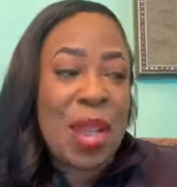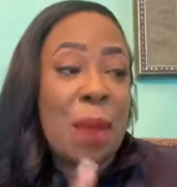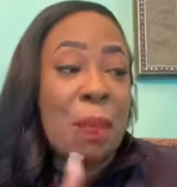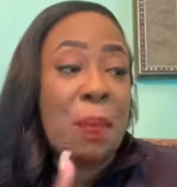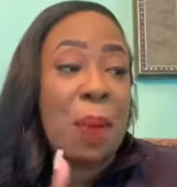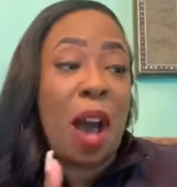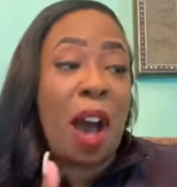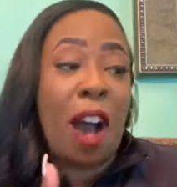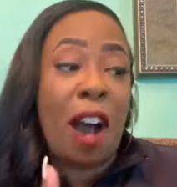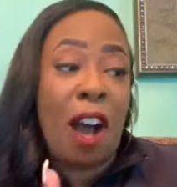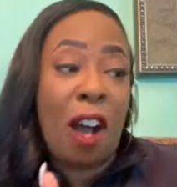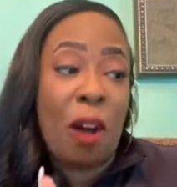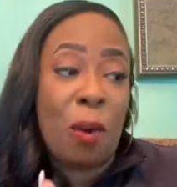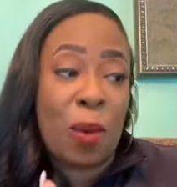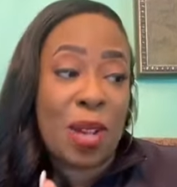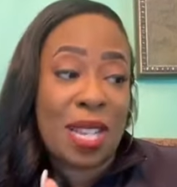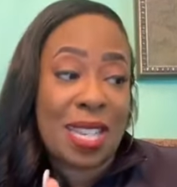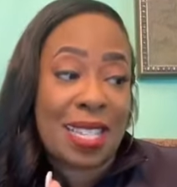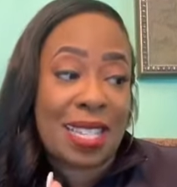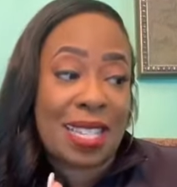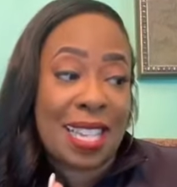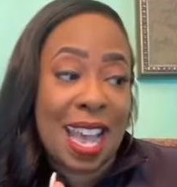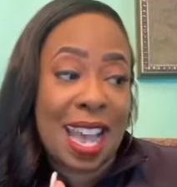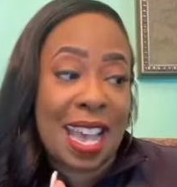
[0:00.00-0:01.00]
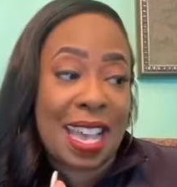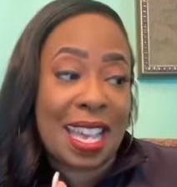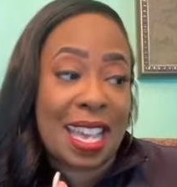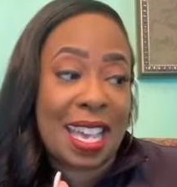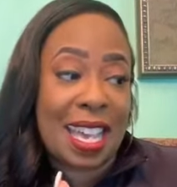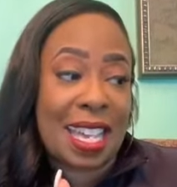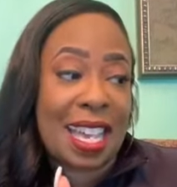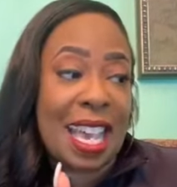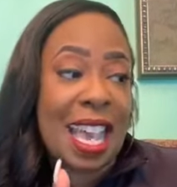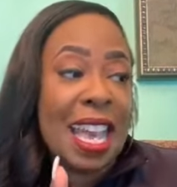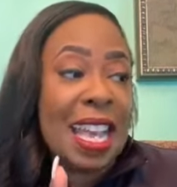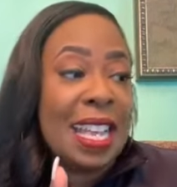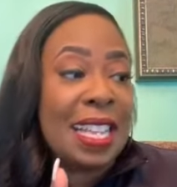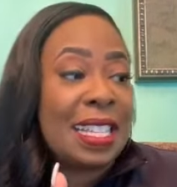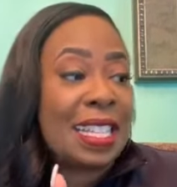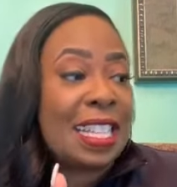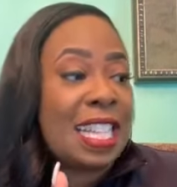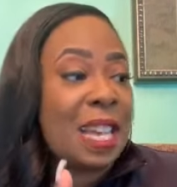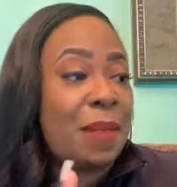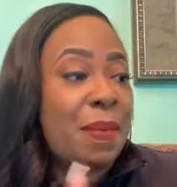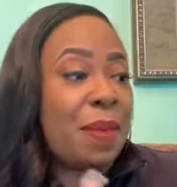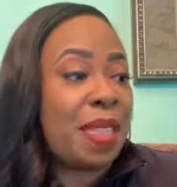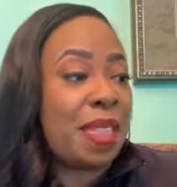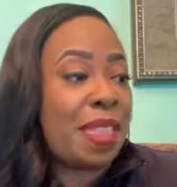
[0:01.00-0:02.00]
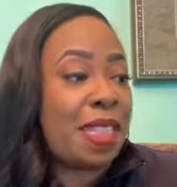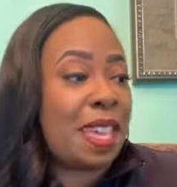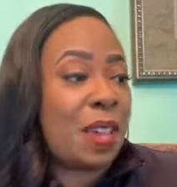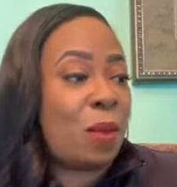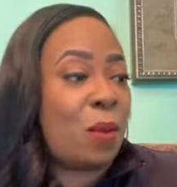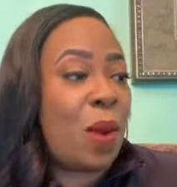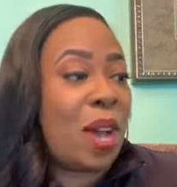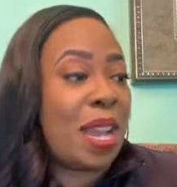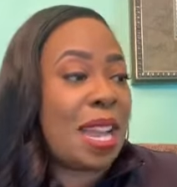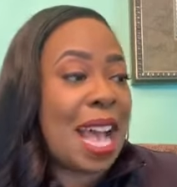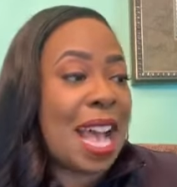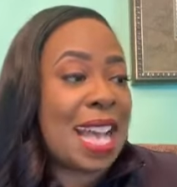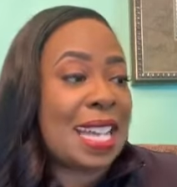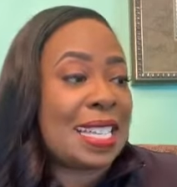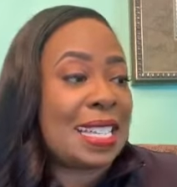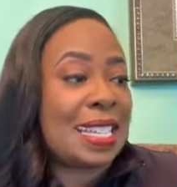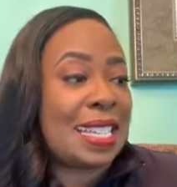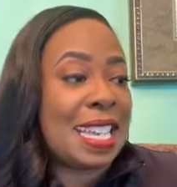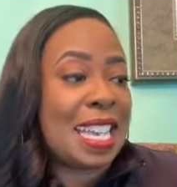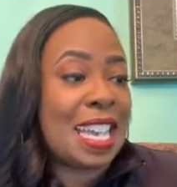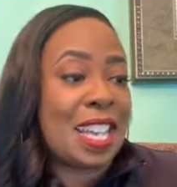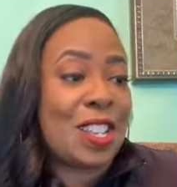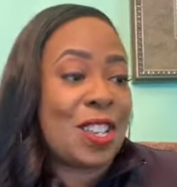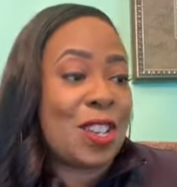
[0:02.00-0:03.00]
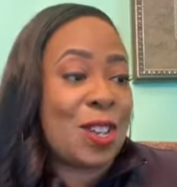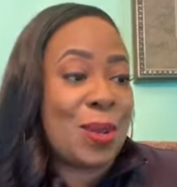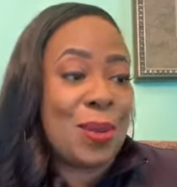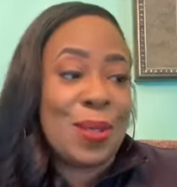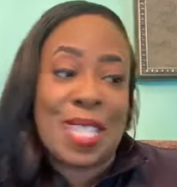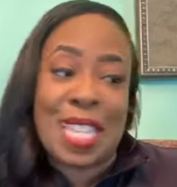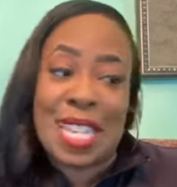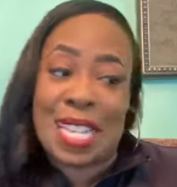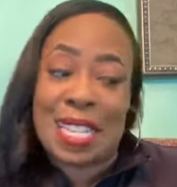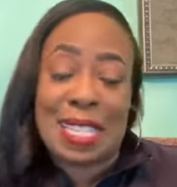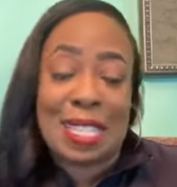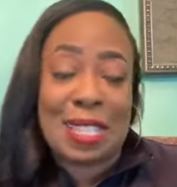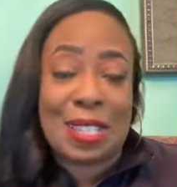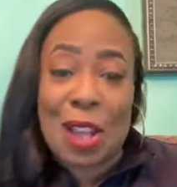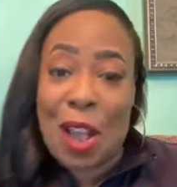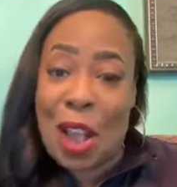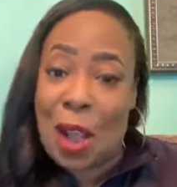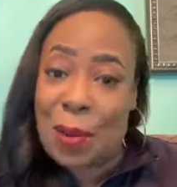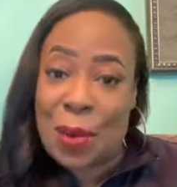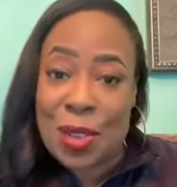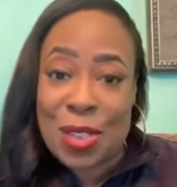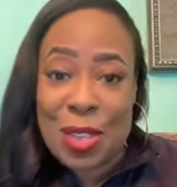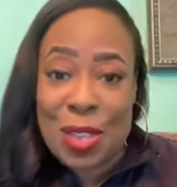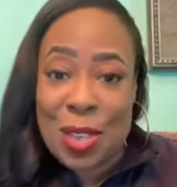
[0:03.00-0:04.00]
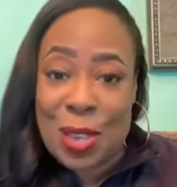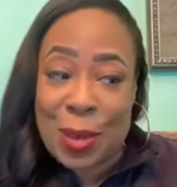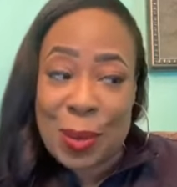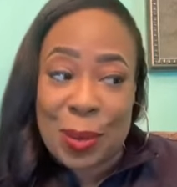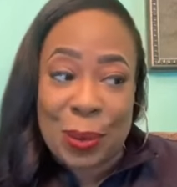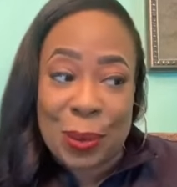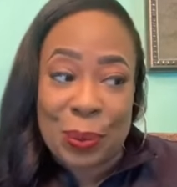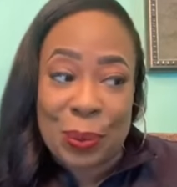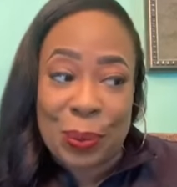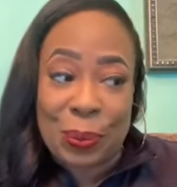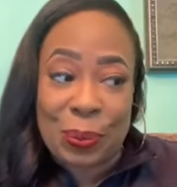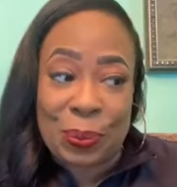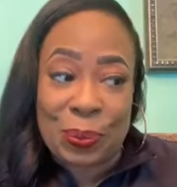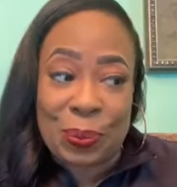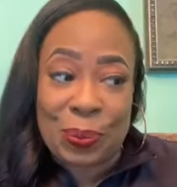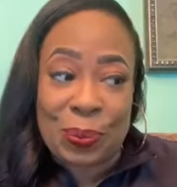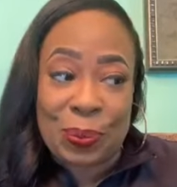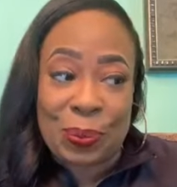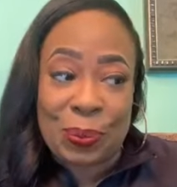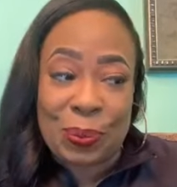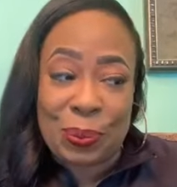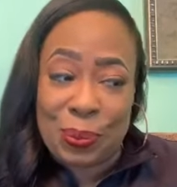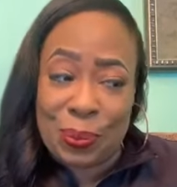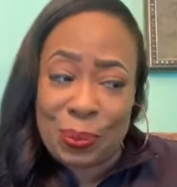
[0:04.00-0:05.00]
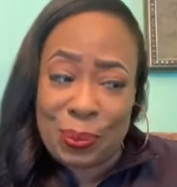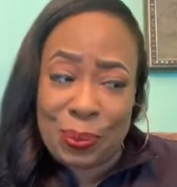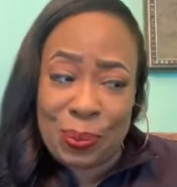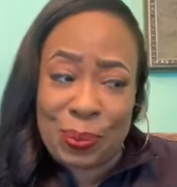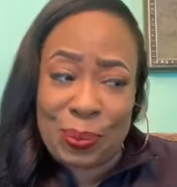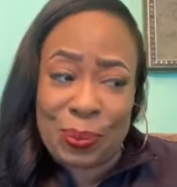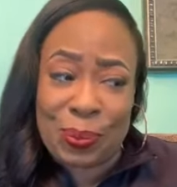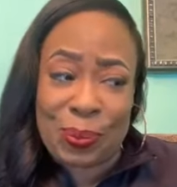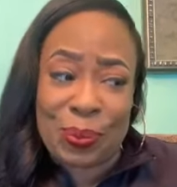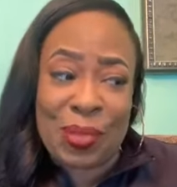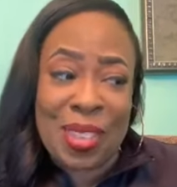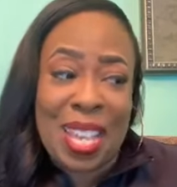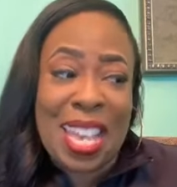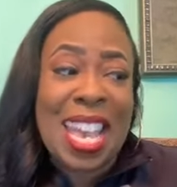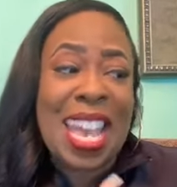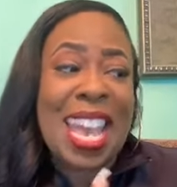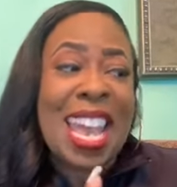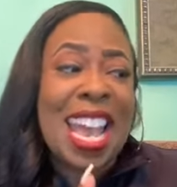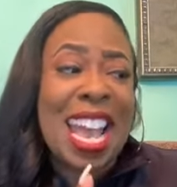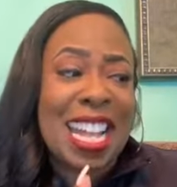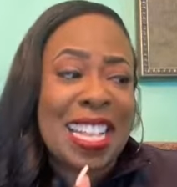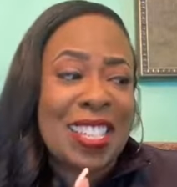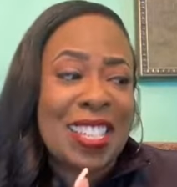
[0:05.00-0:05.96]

Paul was saying, Timothy, what I see in you didn't start with you. It